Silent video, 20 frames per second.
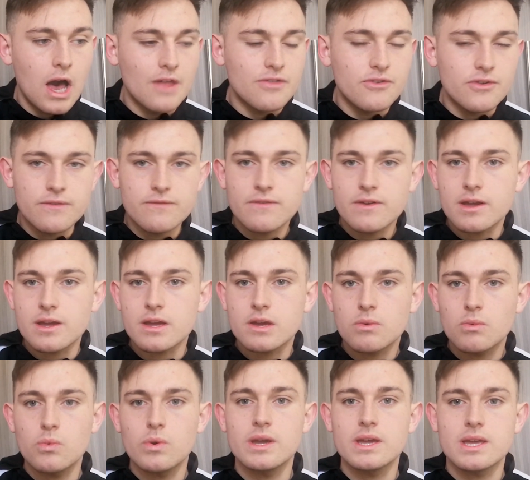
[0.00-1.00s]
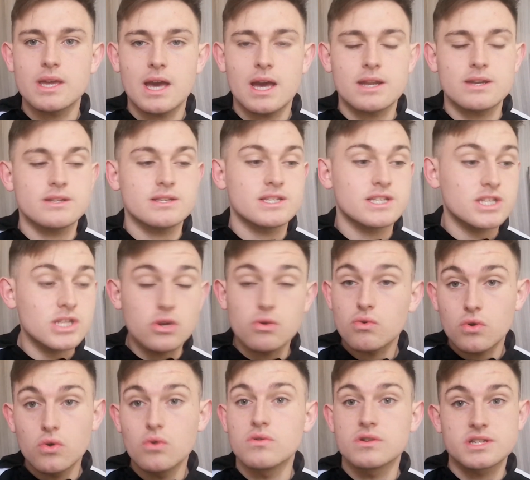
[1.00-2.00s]
I do think we can
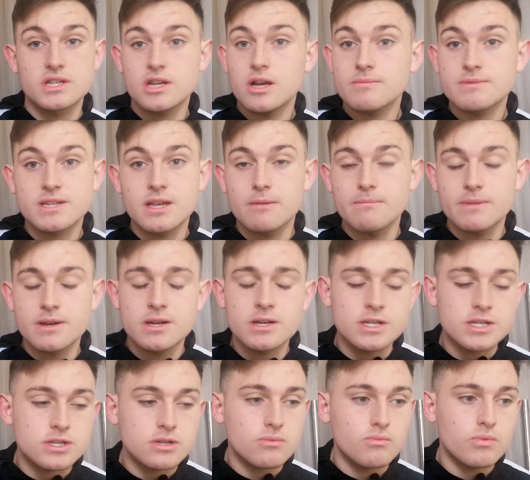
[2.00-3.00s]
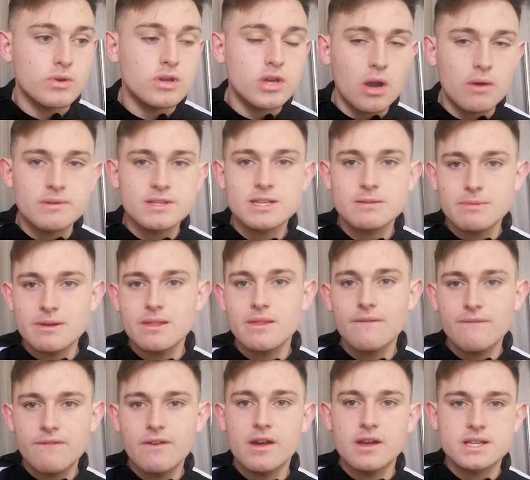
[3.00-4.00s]
still cause an upset because we're going to be
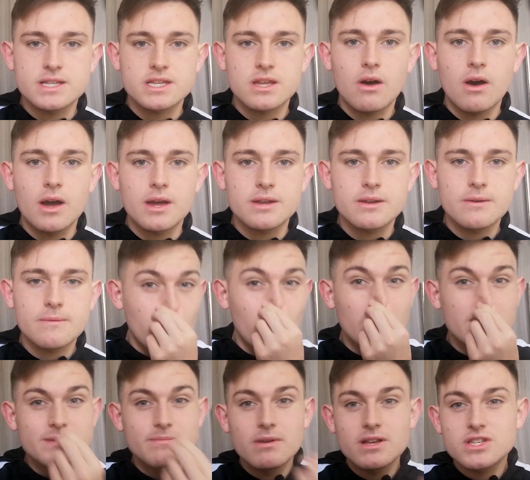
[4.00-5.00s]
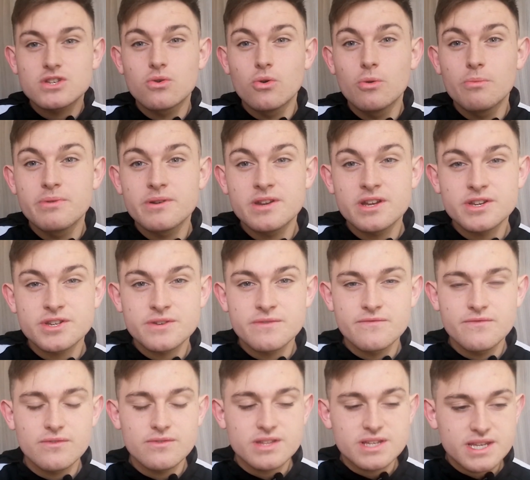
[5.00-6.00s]
the fitter side. What is my score
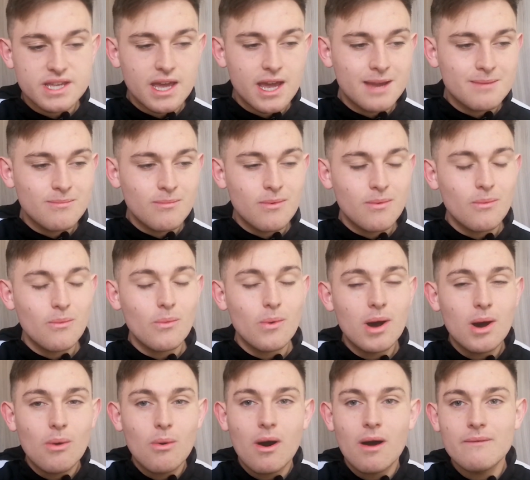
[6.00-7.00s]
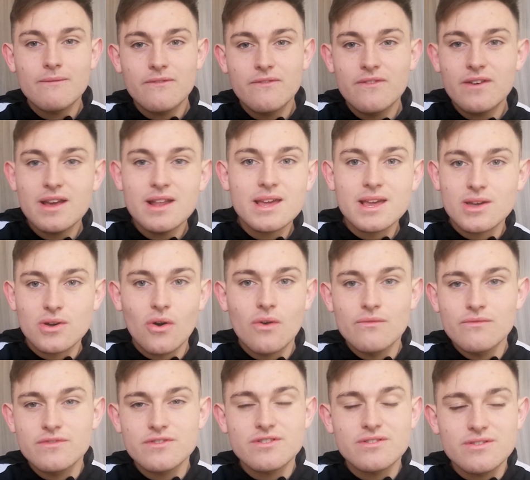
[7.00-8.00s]
prediction for this game? Well, I'm feeling
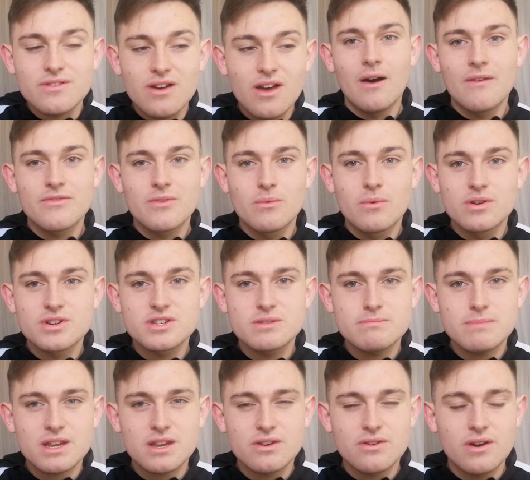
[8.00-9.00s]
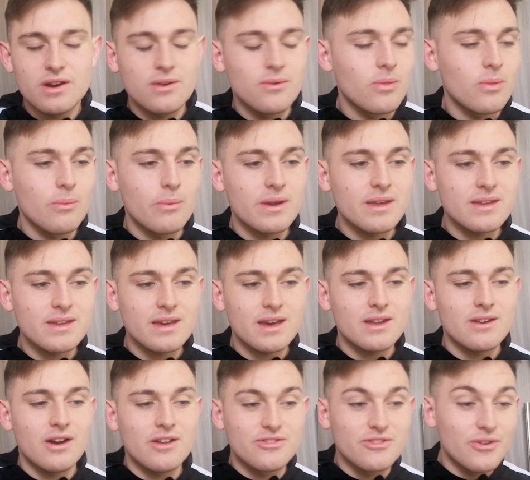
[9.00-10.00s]
confident. After watching Man United on the
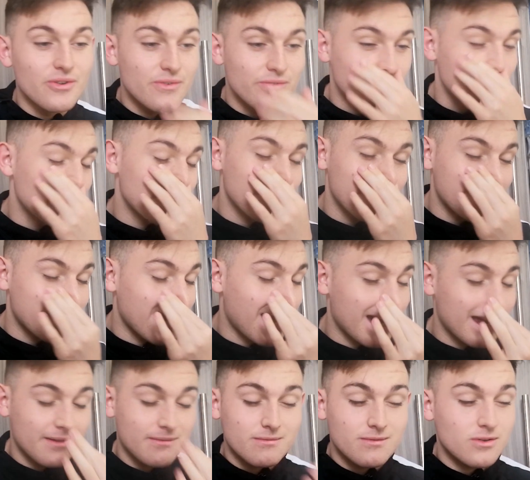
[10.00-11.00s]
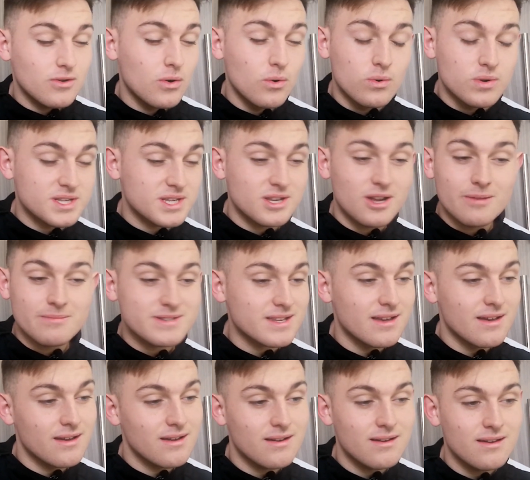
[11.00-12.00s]
weekend, I do think we can cause an
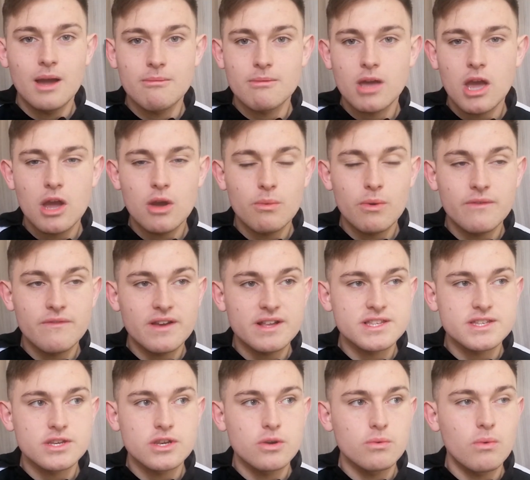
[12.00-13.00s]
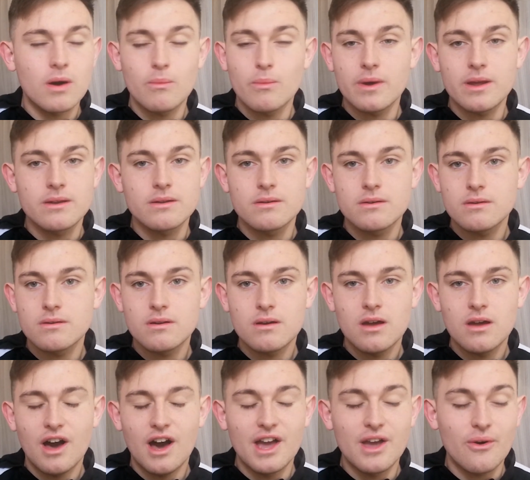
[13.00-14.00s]
upset. I am going with a 2-1 win.
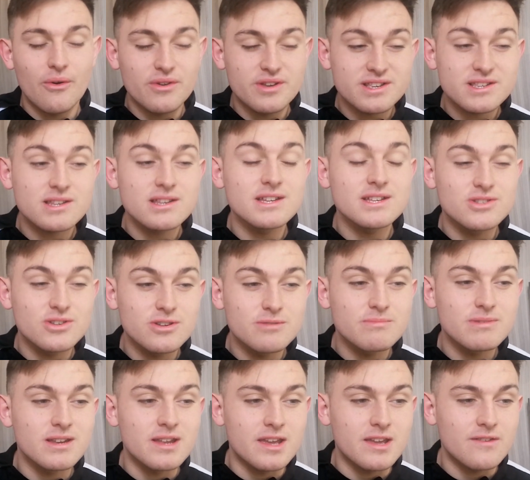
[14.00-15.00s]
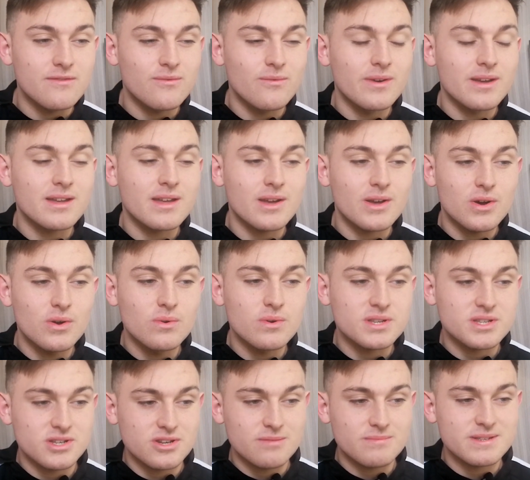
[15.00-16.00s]
I honestly do believe we can
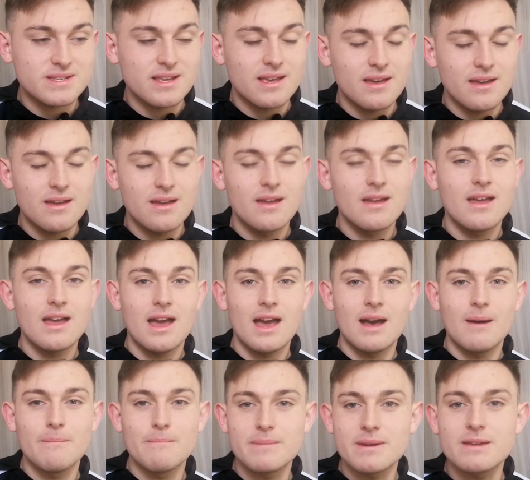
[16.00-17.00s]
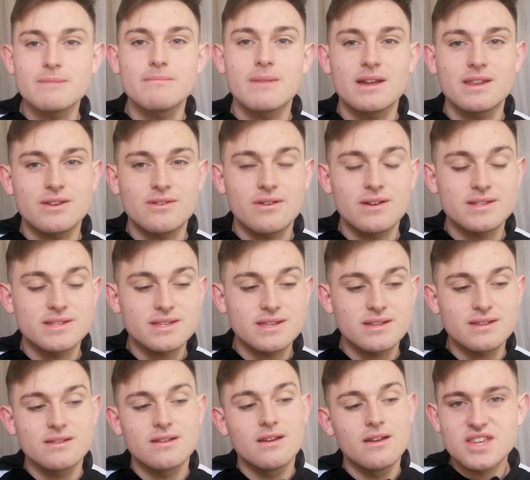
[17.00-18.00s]
cause an upset and beat Man
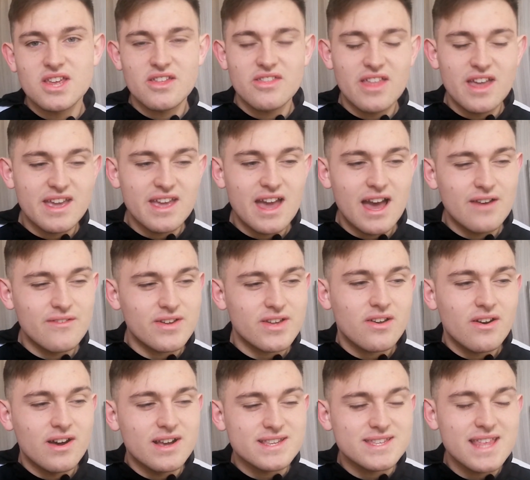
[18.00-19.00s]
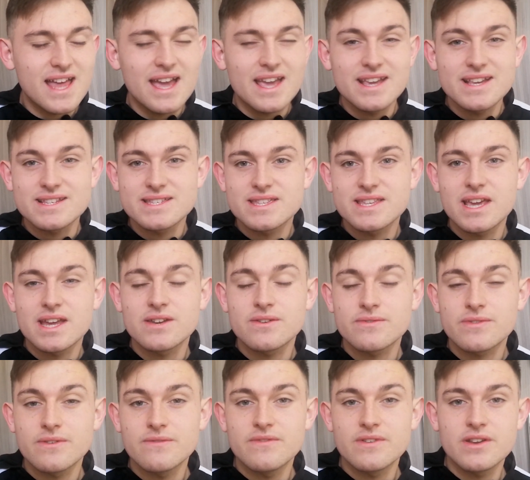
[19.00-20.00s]
United. So there you have it, guys. That is the end
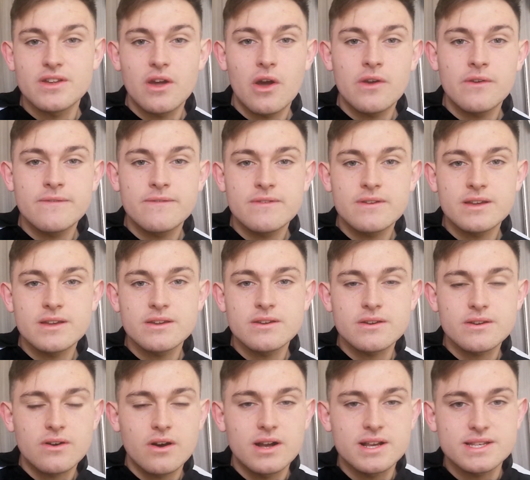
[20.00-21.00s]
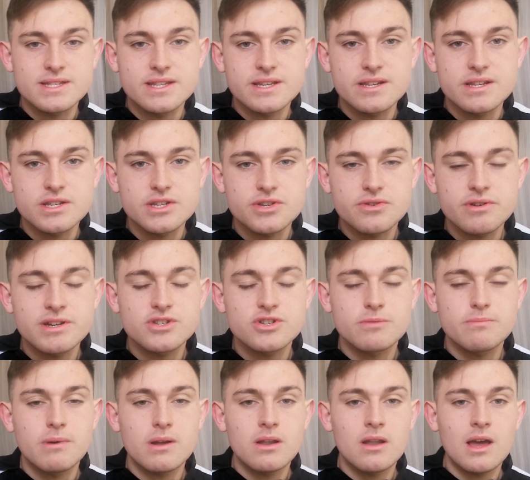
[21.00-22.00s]
of the video. Hopefully you guys did enjoy it.
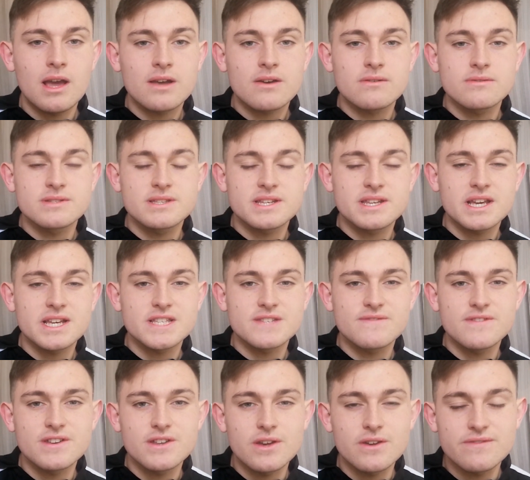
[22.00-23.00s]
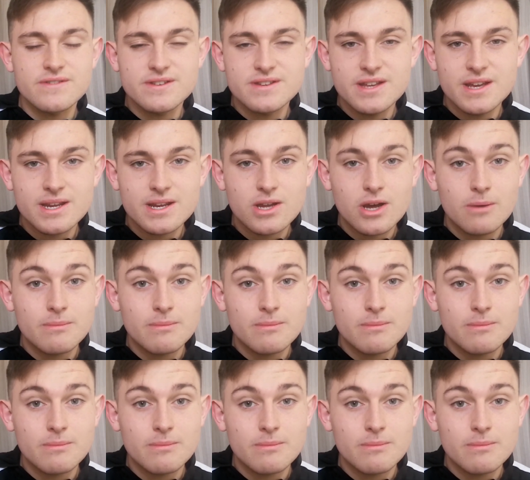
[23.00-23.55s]
Drop a like on today's video if you did.